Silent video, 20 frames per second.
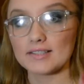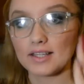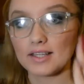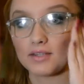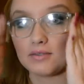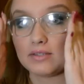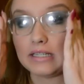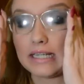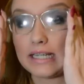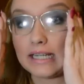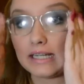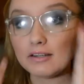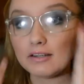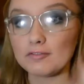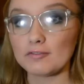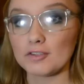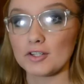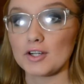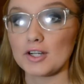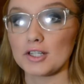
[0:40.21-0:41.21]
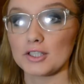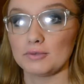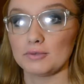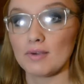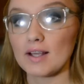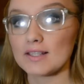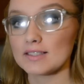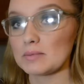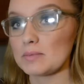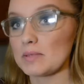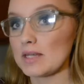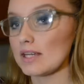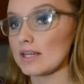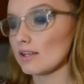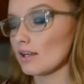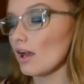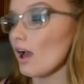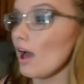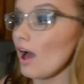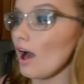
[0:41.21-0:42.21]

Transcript: that you need for the recipe.